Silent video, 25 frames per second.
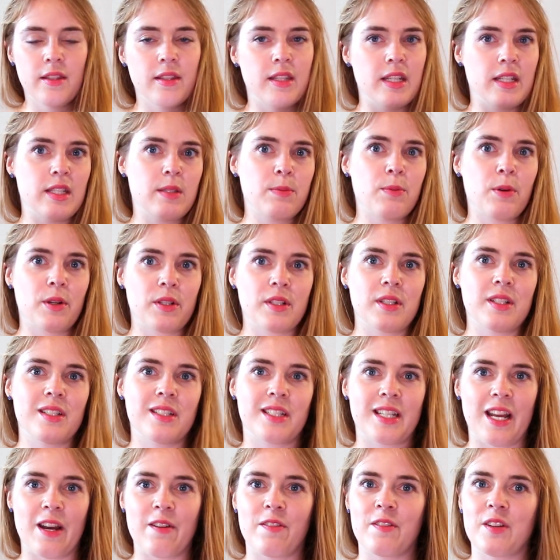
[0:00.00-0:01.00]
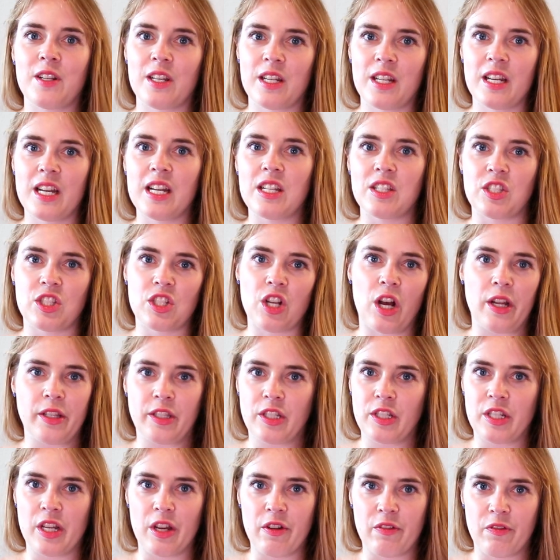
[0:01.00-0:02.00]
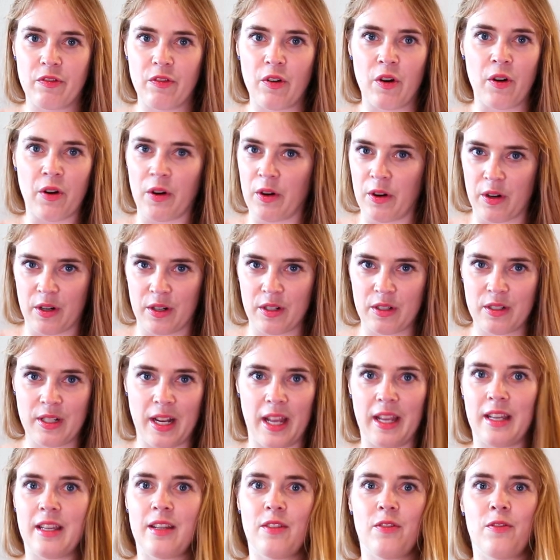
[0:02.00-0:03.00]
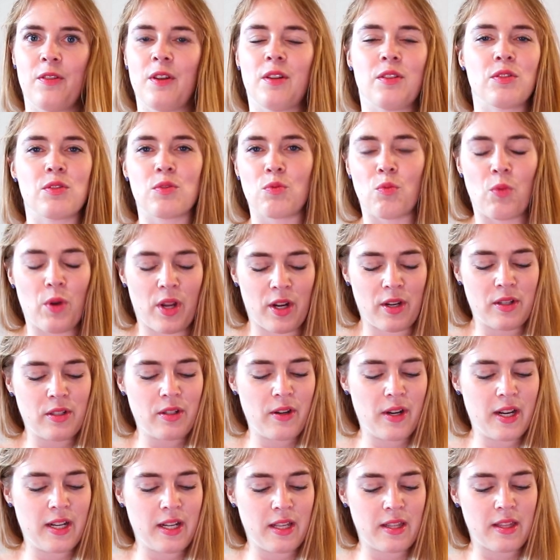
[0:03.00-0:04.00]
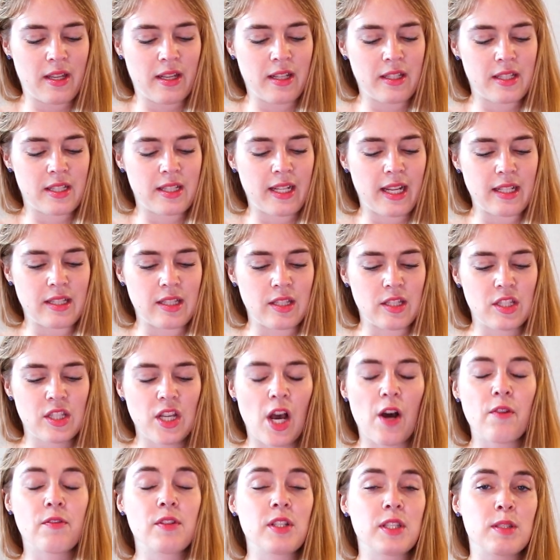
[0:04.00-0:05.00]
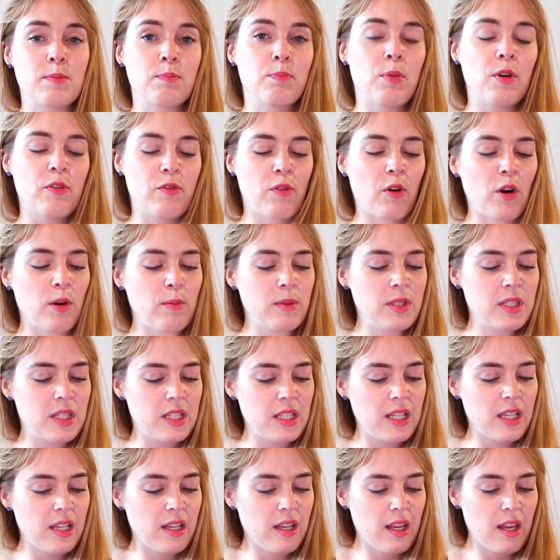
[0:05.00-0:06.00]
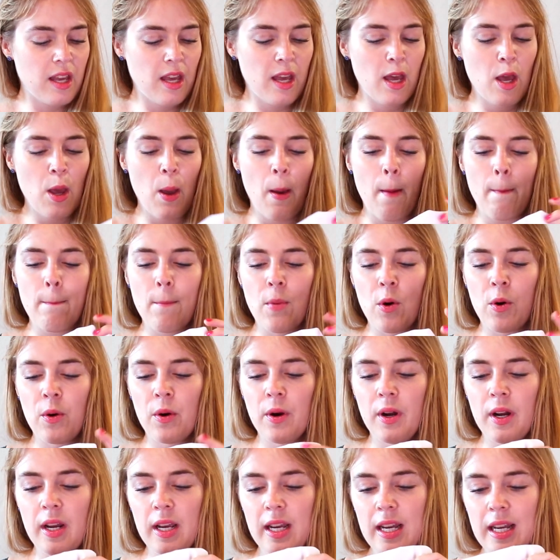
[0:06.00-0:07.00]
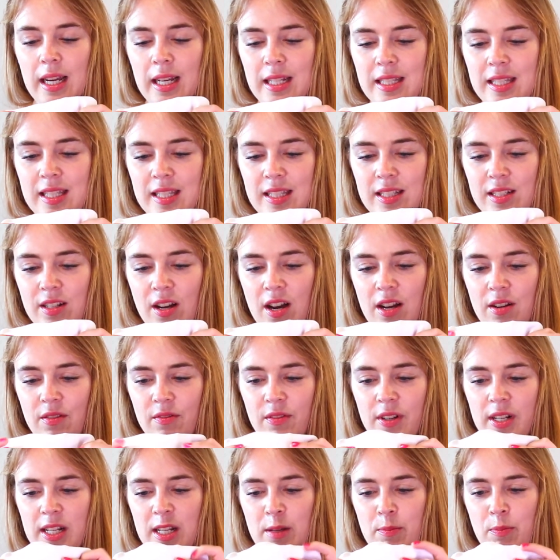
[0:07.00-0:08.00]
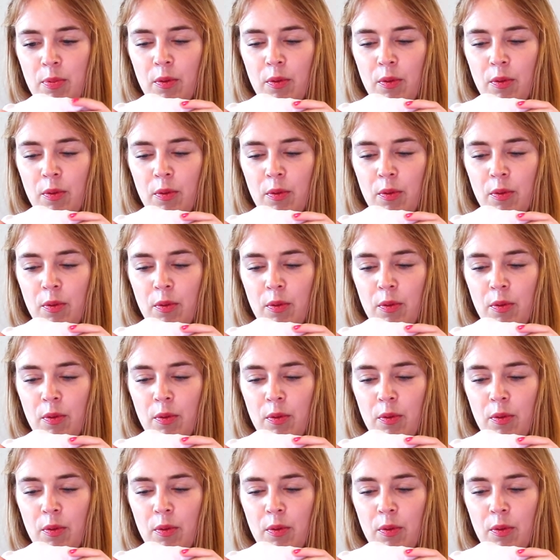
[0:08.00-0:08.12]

this one definitely is not stiff or like feels weird or anything. It's nice and soft. It's performance-y more. It's not really